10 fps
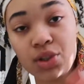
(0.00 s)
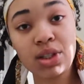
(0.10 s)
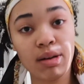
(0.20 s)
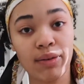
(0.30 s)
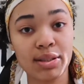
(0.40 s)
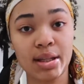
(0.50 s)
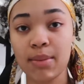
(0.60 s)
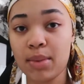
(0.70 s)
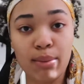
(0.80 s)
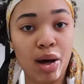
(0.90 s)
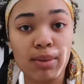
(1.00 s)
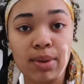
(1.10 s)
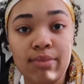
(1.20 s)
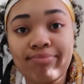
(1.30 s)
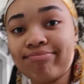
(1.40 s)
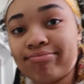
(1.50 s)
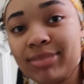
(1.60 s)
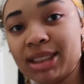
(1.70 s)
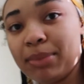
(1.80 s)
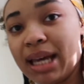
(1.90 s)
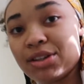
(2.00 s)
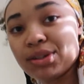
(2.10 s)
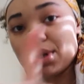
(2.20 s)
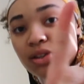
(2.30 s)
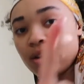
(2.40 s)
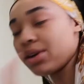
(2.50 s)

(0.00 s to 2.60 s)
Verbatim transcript: we're just gonna fix it up and bobby pin. But yeah, I just wanted to show